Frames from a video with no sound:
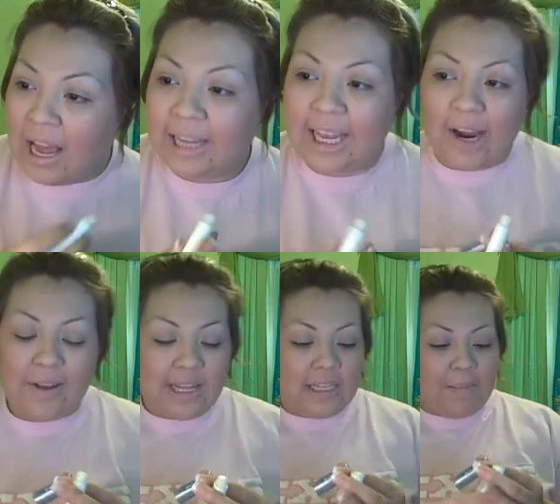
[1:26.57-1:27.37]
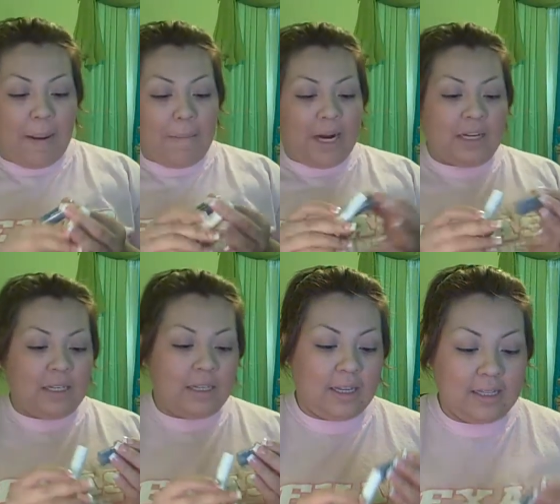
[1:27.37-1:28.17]
I carry this in my
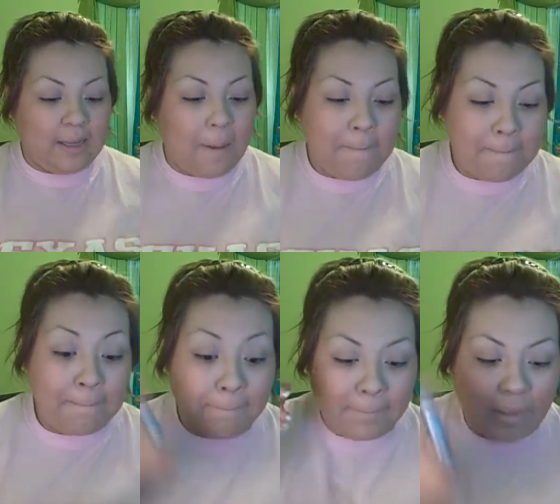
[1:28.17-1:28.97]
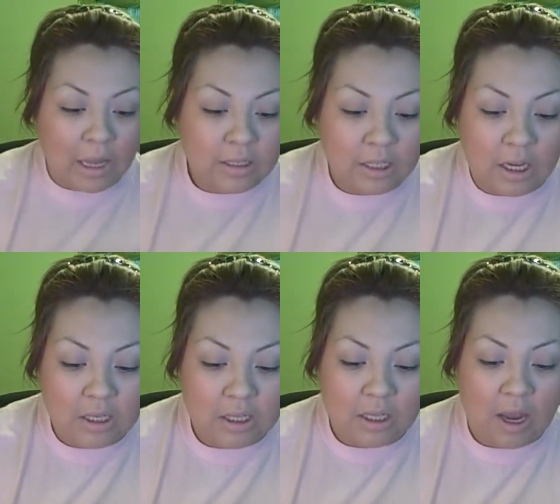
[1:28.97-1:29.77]
purse because it's
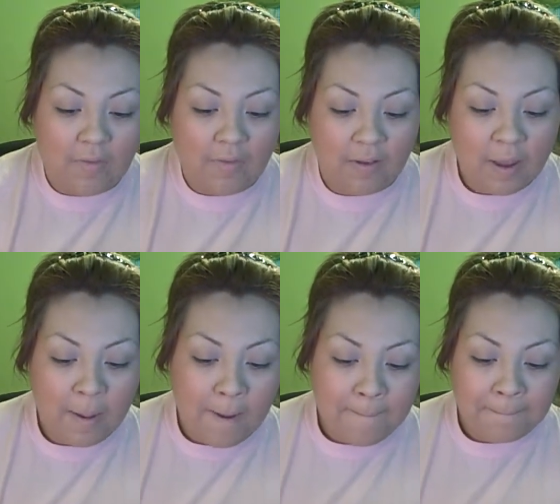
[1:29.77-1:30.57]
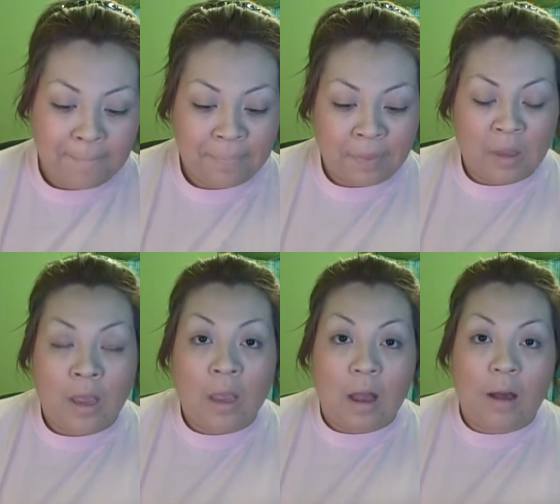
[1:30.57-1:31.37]
good stuff.
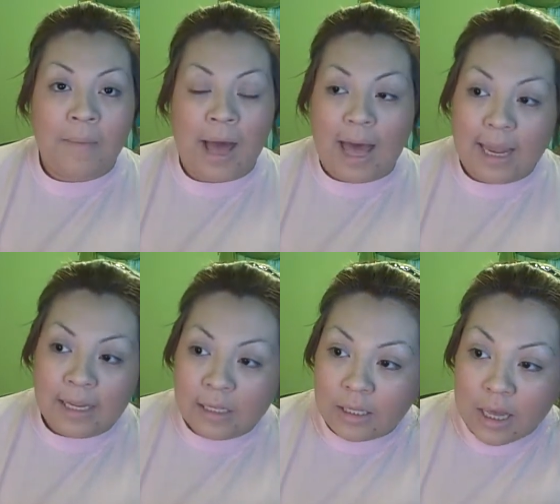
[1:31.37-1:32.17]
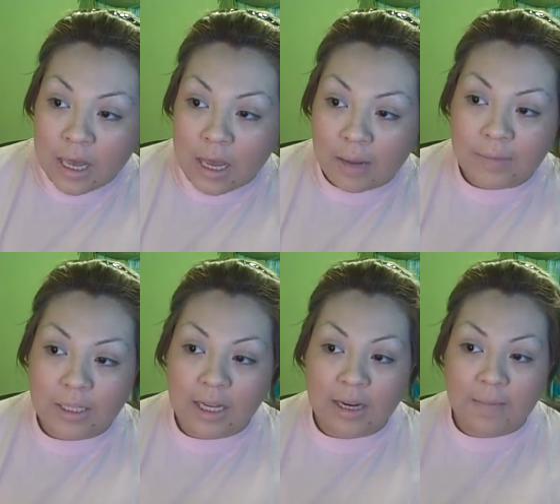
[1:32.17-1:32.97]
On my eyes, I'm
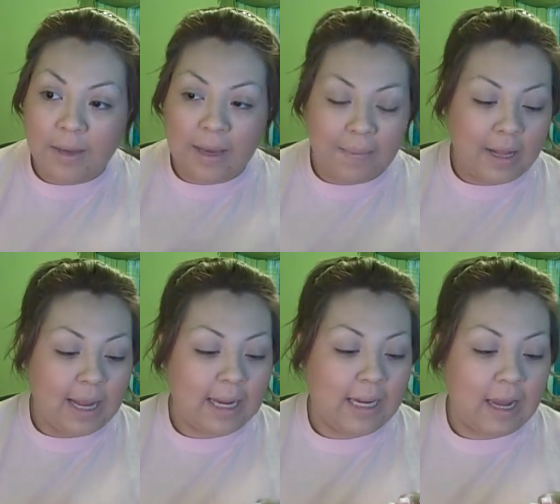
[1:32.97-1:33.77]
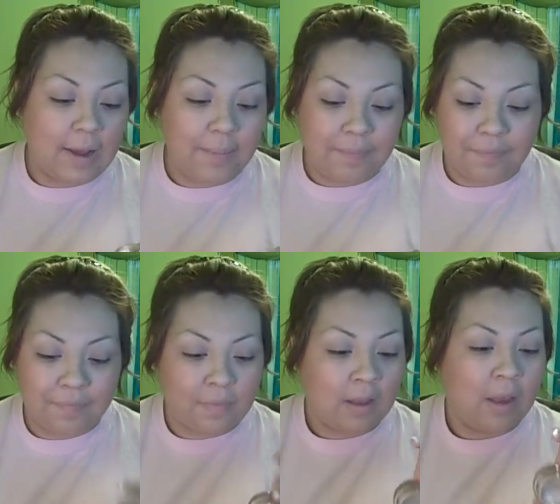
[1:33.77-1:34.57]
just gonna be applying
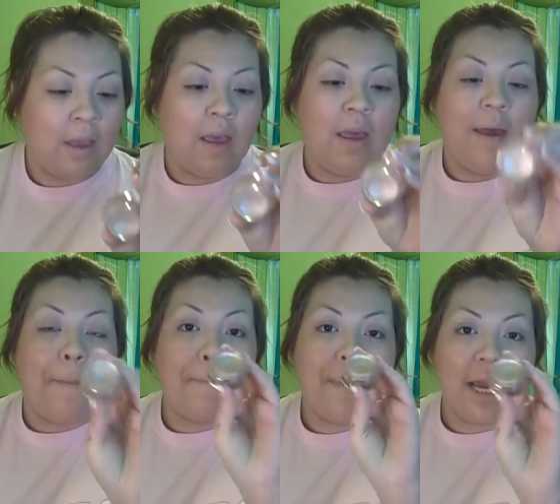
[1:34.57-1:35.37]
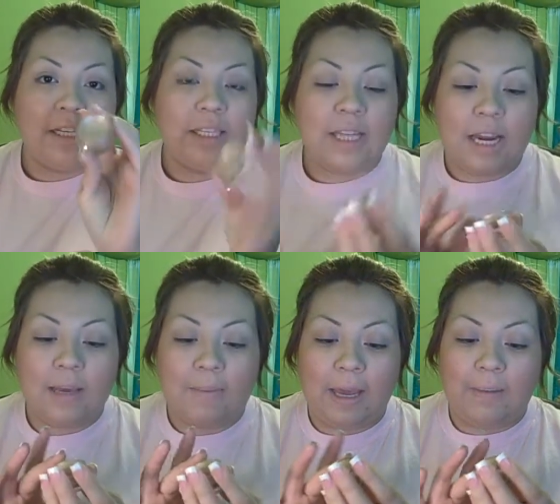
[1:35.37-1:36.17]
Bare
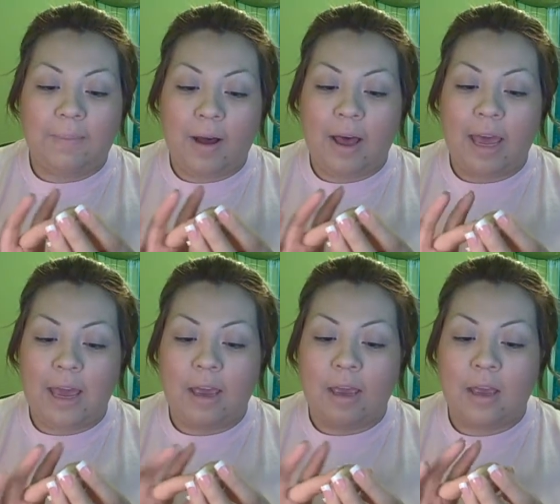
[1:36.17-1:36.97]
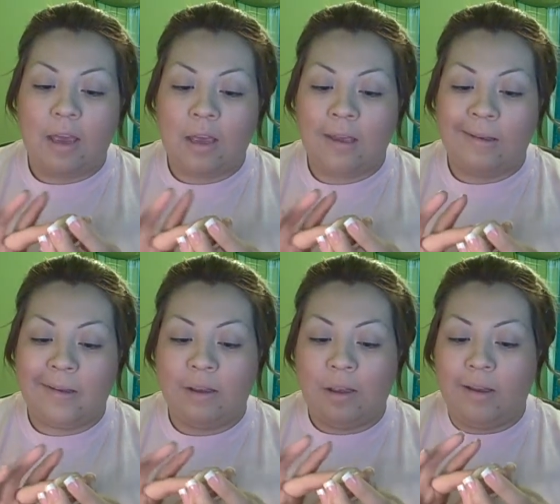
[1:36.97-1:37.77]
Study Paint Pot.
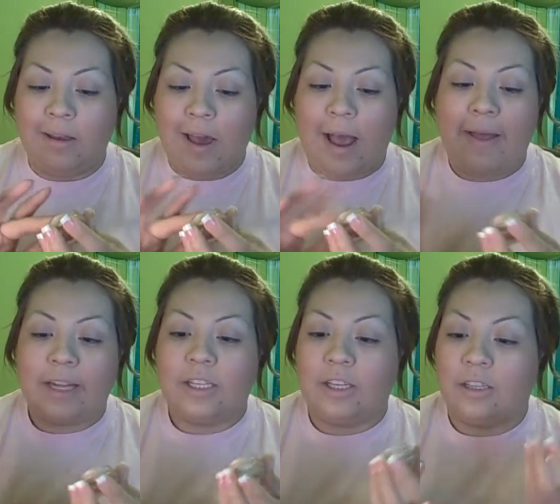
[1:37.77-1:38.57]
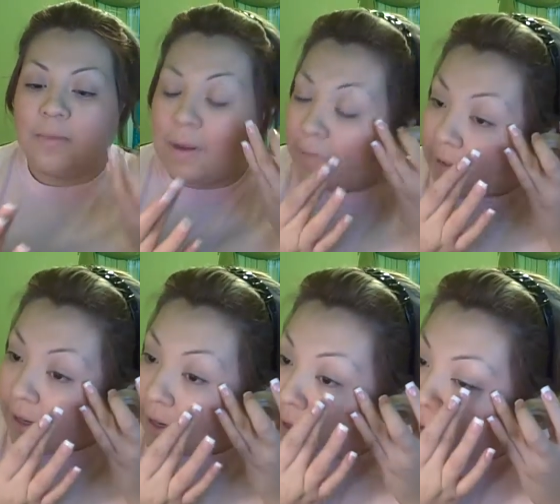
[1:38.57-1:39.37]
I like to use my
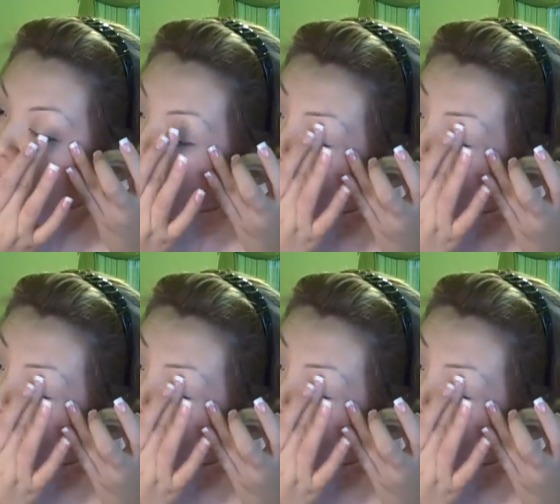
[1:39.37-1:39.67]
finger.